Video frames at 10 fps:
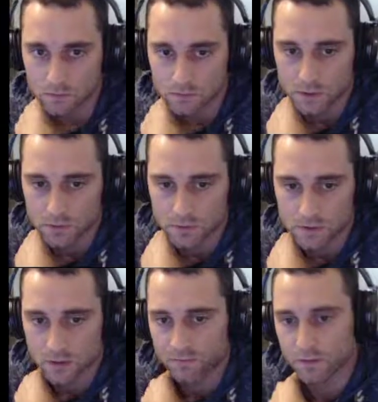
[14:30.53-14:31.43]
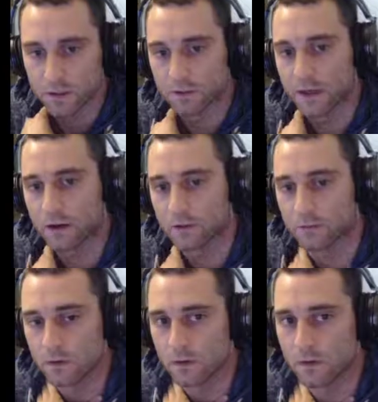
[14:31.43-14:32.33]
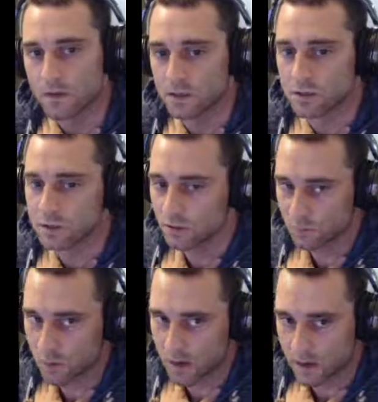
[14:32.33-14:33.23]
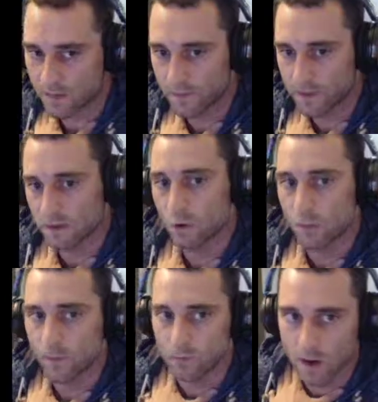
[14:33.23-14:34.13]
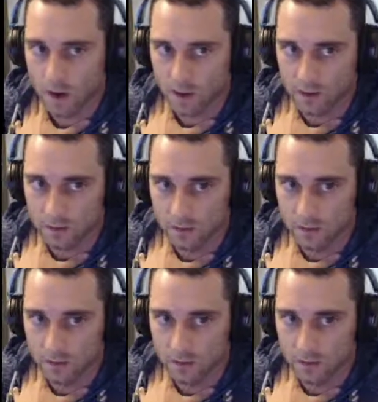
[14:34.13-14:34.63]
you know, start figuring out that they can shove wide, that they can open wide.